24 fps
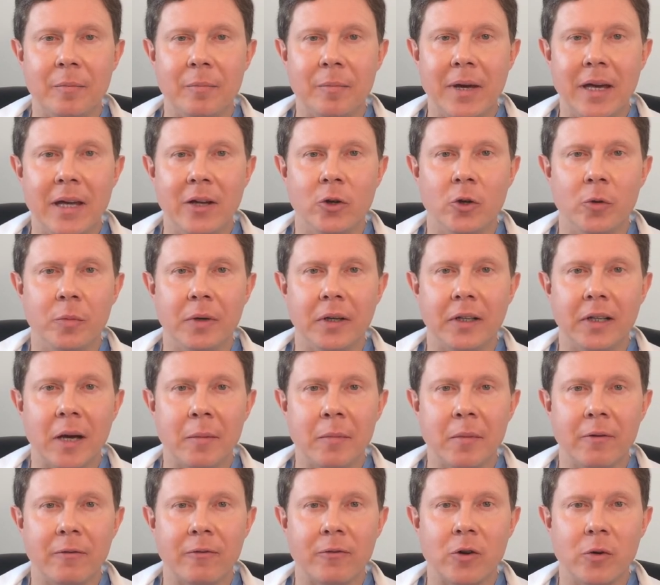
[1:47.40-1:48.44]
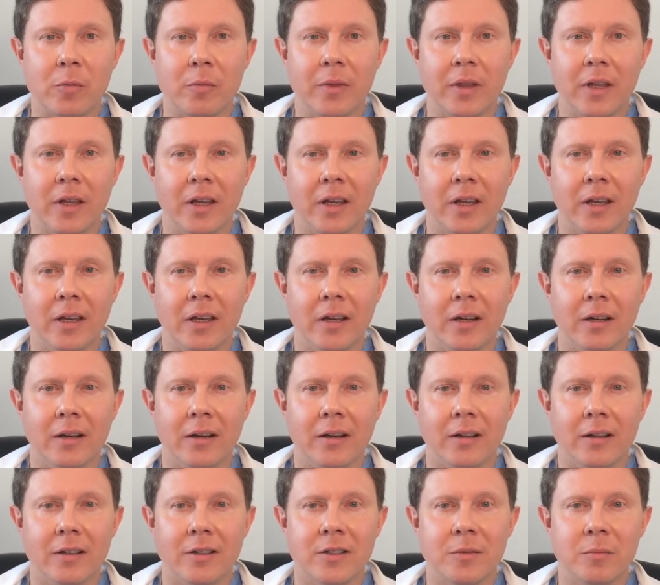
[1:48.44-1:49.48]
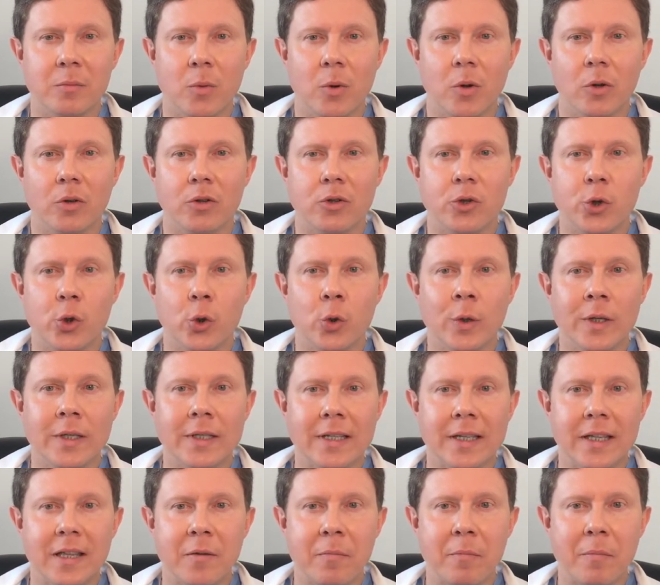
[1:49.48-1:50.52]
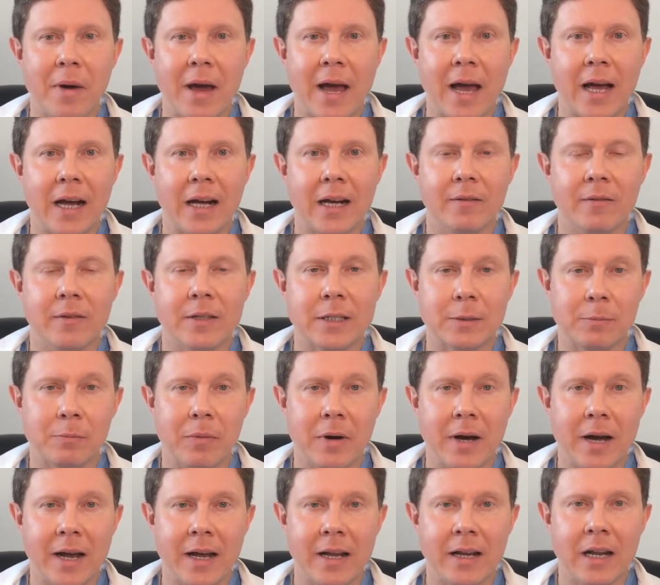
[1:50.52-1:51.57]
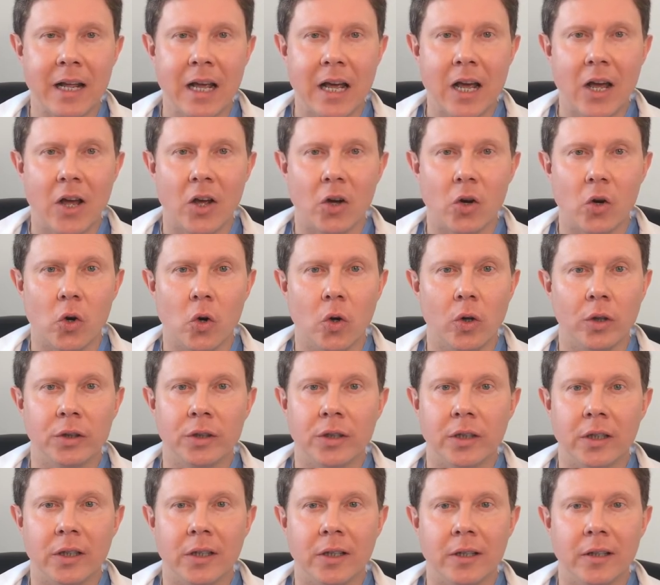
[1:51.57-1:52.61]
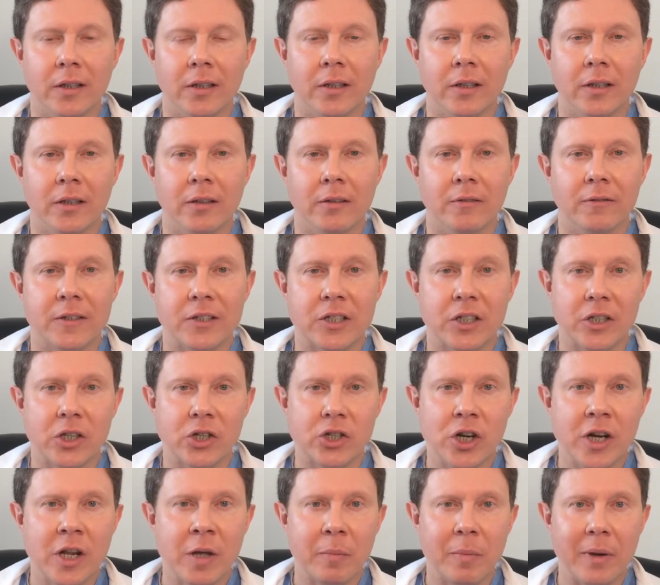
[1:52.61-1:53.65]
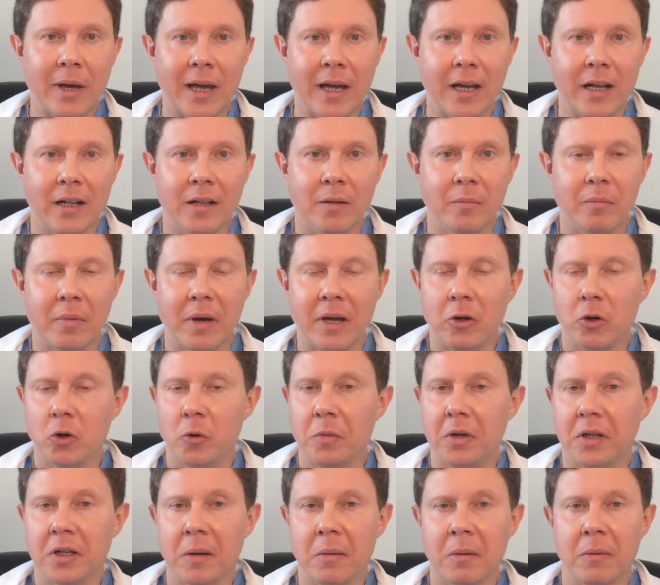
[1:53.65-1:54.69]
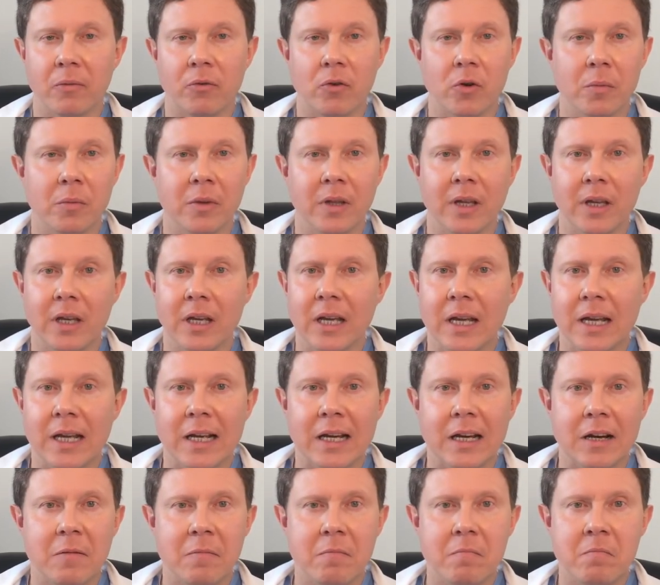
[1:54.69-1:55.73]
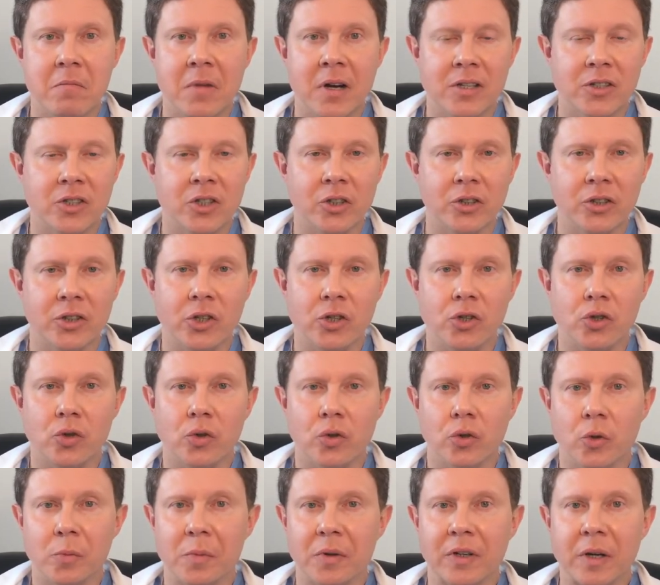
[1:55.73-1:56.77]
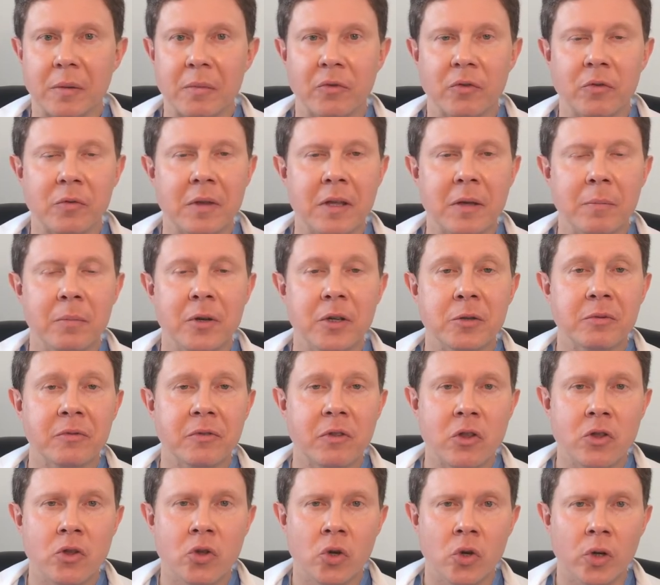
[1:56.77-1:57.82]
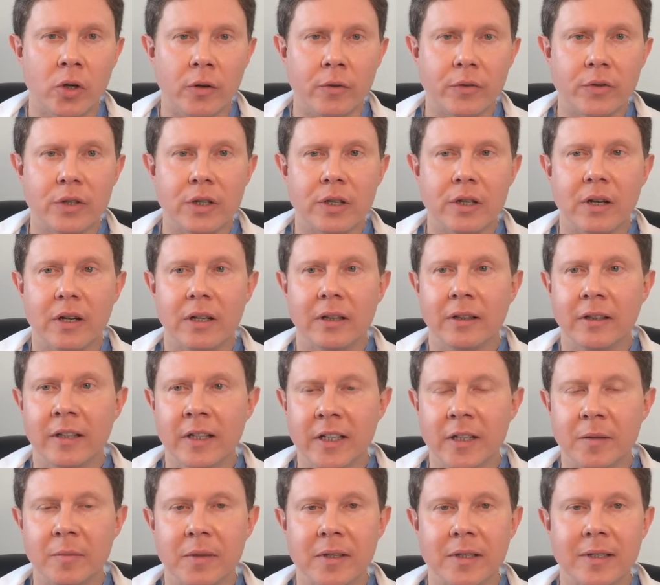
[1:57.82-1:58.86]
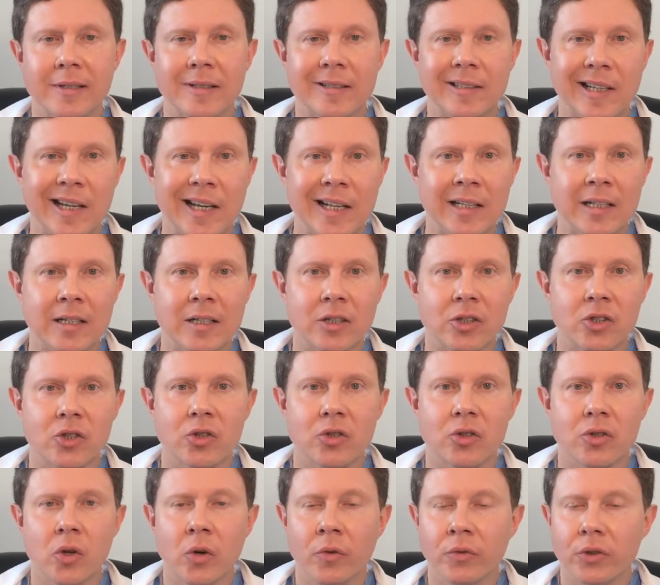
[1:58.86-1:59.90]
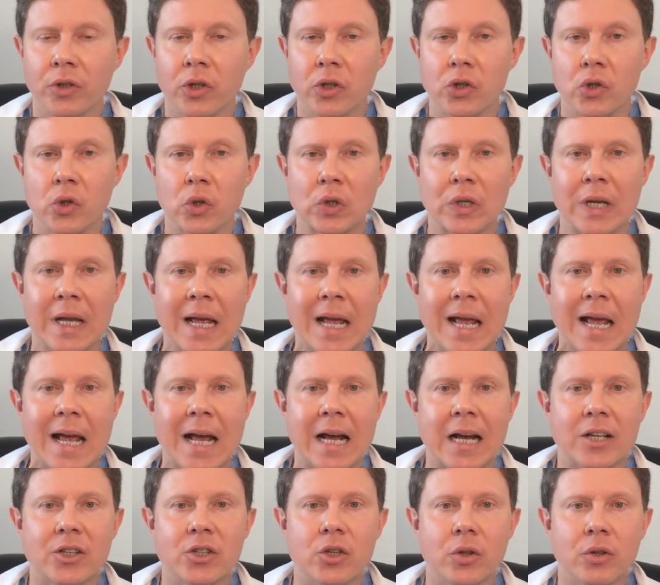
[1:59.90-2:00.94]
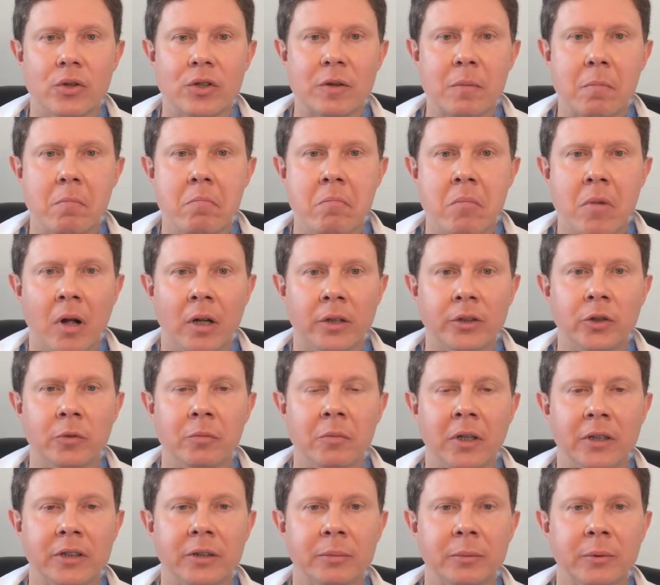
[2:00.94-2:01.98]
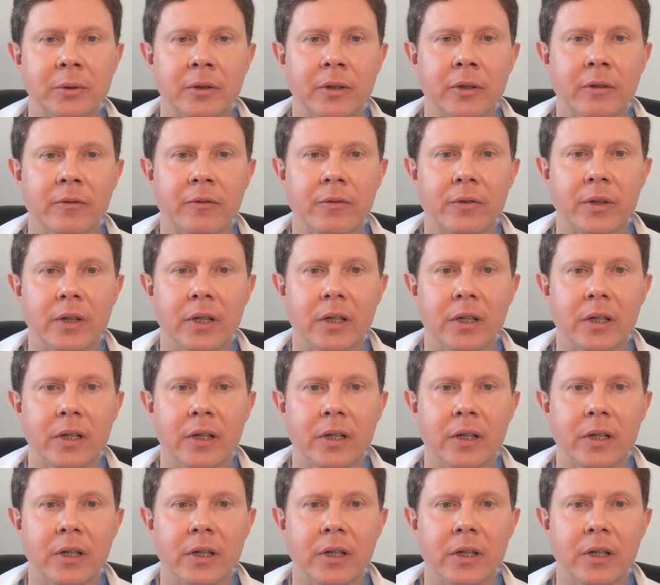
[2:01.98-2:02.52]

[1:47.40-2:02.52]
pain could be coming from the small joints in the back of the spine called facetogenic pain. Pain could be coming from the muscle tissue, could be coming from the impingement of the nerves, ligaments, tendons, soft tissues. So there's a multiple, multiple of